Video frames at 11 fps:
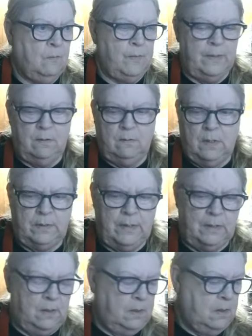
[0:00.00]
No, I
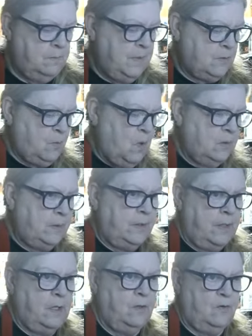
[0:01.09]
didn't. Miss Wanda
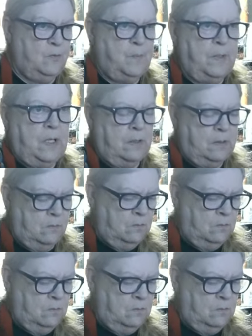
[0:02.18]
knows, but I